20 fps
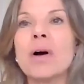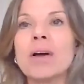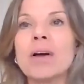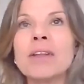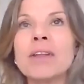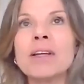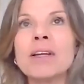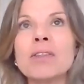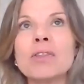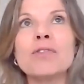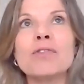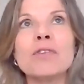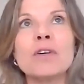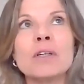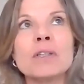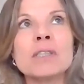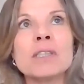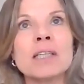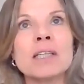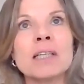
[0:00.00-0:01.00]
I think the
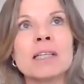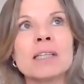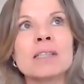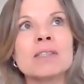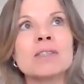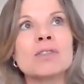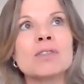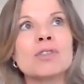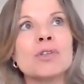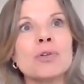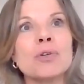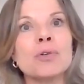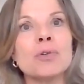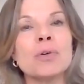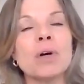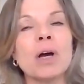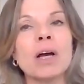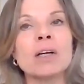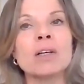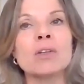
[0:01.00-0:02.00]
first thing is
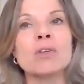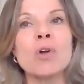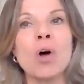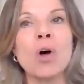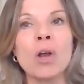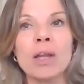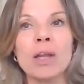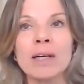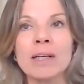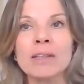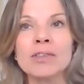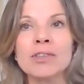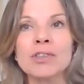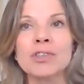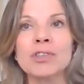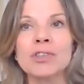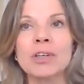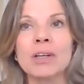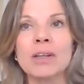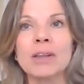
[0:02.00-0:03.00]
to
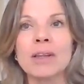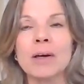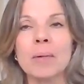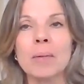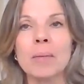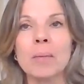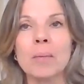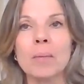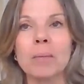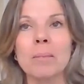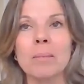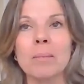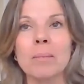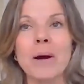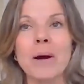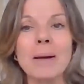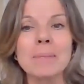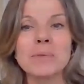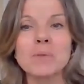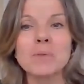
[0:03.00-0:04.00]
acknowledge that
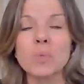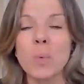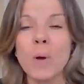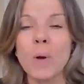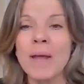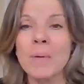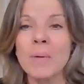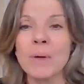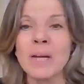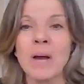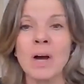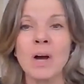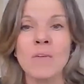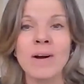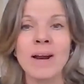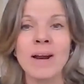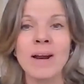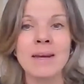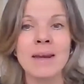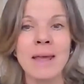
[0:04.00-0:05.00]
perhaps where we
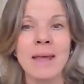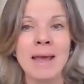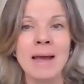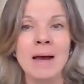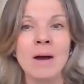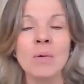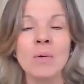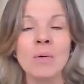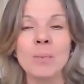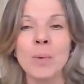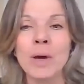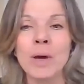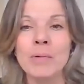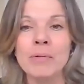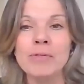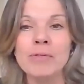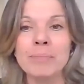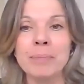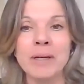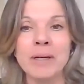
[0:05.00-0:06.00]
are at now and where
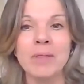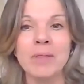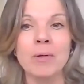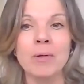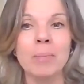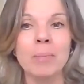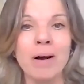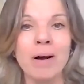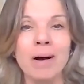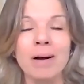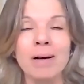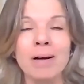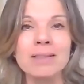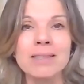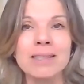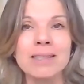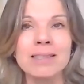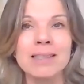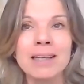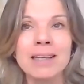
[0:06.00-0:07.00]
we've been in the
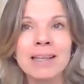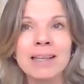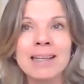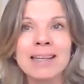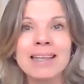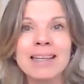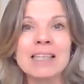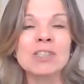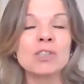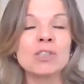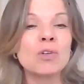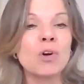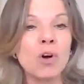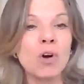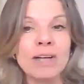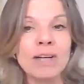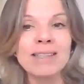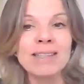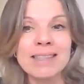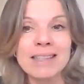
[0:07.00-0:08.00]
past is not
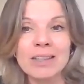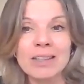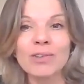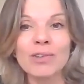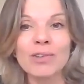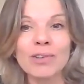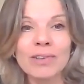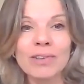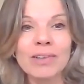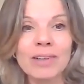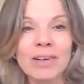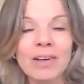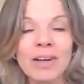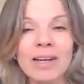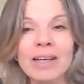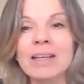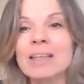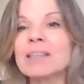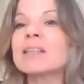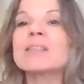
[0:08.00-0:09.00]
ideal.
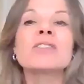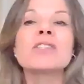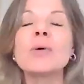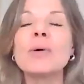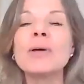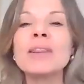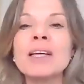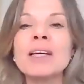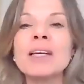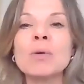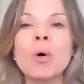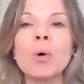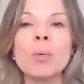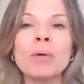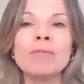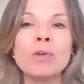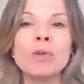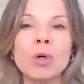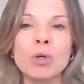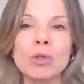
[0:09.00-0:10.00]
And so I think what
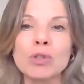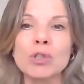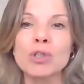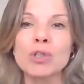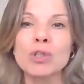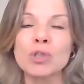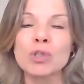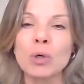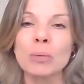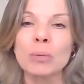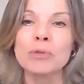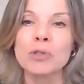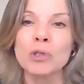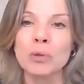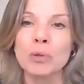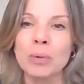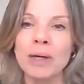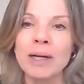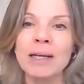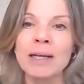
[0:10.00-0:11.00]
we've got to stop
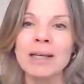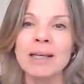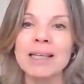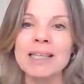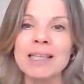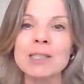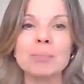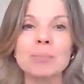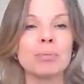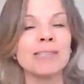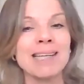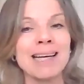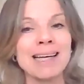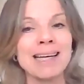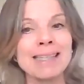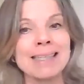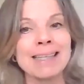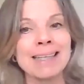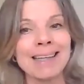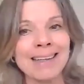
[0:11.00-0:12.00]
doing is
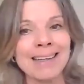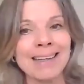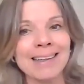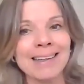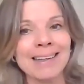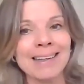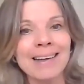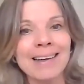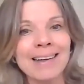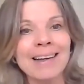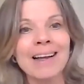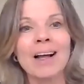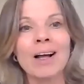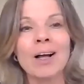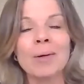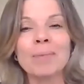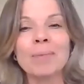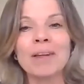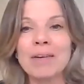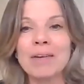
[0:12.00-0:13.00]
pretending
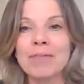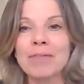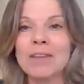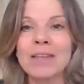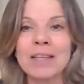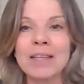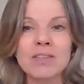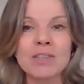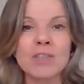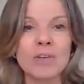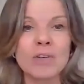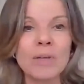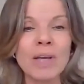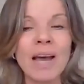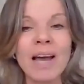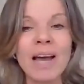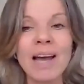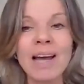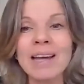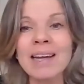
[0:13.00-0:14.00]
that everything's
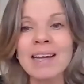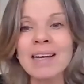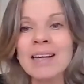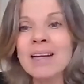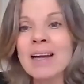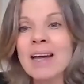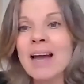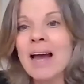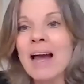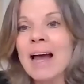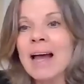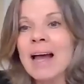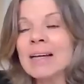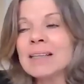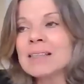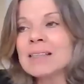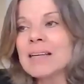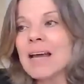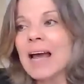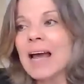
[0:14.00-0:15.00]
okay,
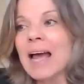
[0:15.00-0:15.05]
and